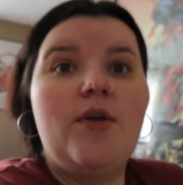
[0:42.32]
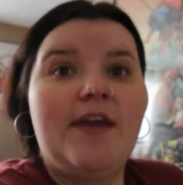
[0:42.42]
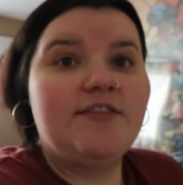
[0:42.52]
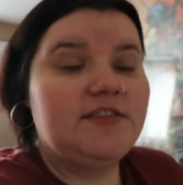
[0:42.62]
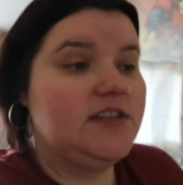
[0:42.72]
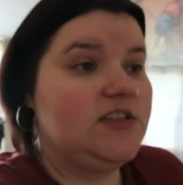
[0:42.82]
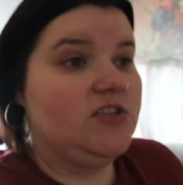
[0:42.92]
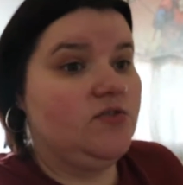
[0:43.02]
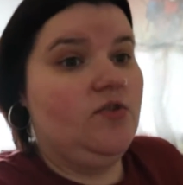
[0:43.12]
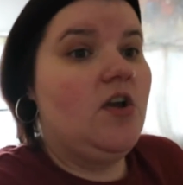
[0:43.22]
or you have
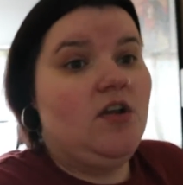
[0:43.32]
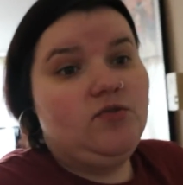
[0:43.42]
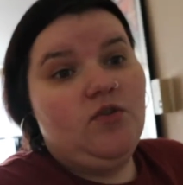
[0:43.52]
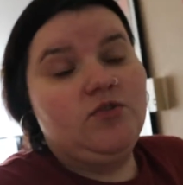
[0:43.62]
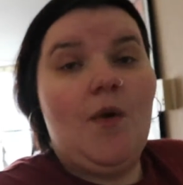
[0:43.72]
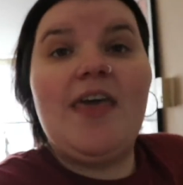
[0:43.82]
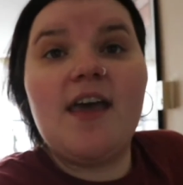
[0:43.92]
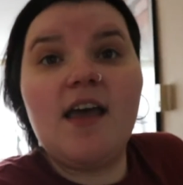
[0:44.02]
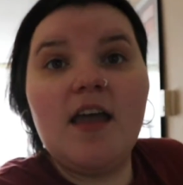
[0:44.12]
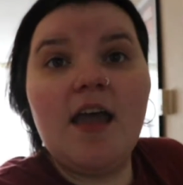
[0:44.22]
sisters or daughters
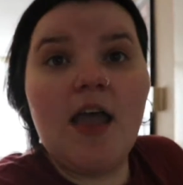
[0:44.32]
whether